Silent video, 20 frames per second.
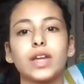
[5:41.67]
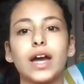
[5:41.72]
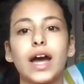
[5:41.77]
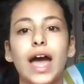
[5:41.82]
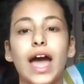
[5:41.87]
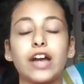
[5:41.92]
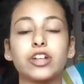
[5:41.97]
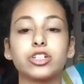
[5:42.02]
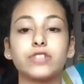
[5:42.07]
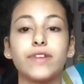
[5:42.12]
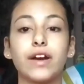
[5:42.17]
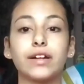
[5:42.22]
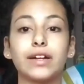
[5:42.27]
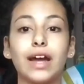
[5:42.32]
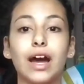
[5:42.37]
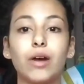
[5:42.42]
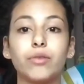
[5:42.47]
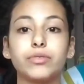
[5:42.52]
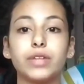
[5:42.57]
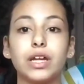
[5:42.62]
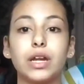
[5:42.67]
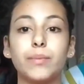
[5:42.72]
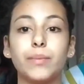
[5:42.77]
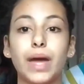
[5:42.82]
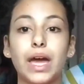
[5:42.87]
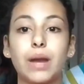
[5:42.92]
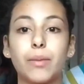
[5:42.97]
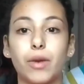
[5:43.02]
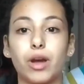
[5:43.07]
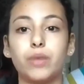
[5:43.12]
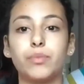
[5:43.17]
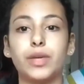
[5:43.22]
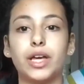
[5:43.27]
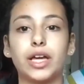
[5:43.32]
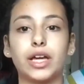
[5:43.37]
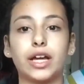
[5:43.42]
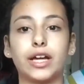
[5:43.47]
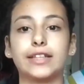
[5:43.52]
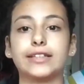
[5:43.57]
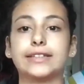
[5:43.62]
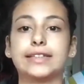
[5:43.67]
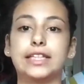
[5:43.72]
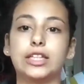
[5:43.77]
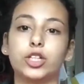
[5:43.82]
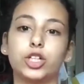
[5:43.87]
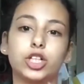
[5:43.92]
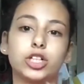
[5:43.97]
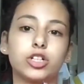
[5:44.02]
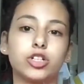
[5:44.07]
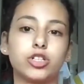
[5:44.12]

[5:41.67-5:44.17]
I actually found out that in band I'm gonna be like a leader,